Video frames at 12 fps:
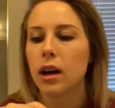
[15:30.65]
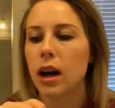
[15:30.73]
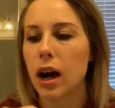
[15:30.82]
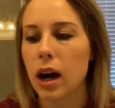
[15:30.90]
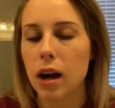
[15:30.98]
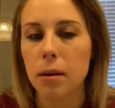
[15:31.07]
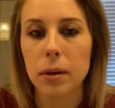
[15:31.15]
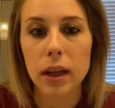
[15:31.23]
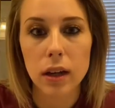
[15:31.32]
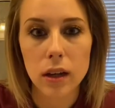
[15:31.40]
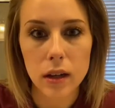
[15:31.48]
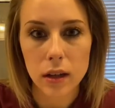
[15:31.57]
in
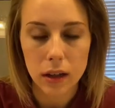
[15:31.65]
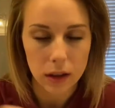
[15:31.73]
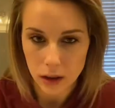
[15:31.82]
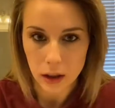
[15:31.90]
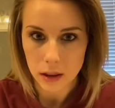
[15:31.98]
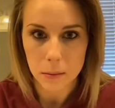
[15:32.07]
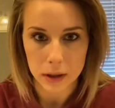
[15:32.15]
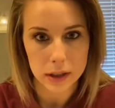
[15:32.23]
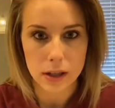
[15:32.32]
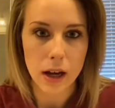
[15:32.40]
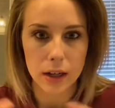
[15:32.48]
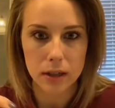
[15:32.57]
a, like, the biggest
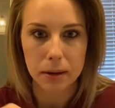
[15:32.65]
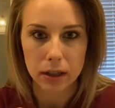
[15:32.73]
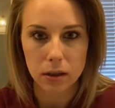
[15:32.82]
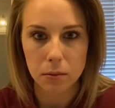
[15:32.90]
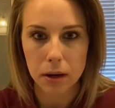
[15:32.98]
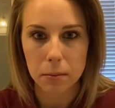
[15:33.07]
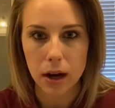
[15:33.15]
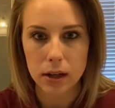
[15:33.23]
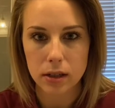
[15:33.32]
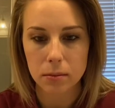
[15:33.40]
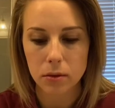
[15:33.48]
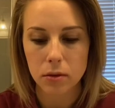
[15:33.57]
unexpected way
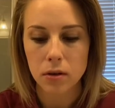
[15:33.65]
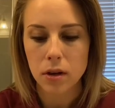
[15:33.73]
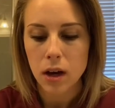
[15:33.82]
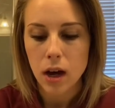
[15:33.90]
possible.